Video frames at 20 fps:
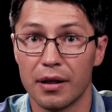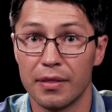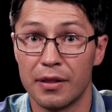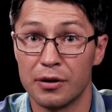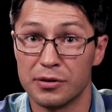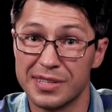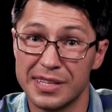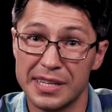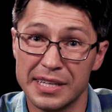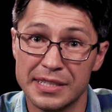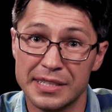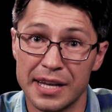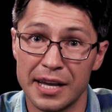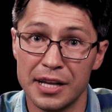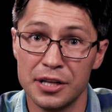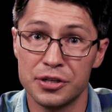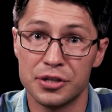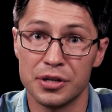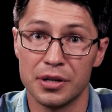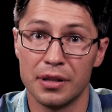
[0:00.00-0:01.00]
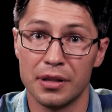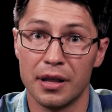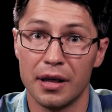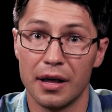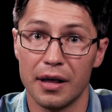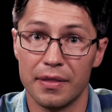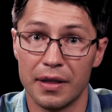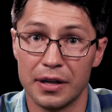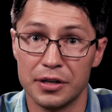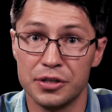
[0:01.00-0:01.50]
there's an intention
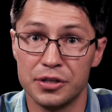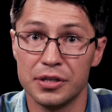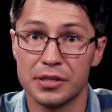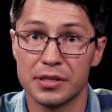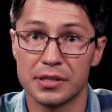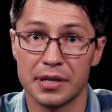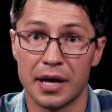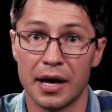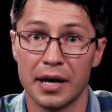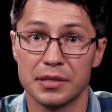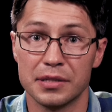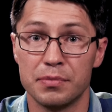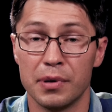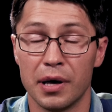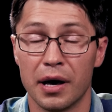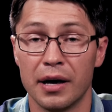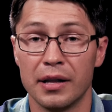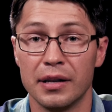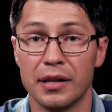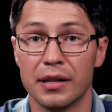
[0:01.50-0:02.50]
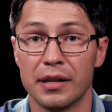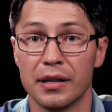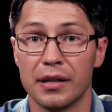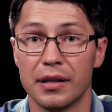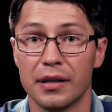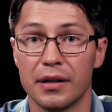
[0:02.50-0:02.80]
that Jesus has behind it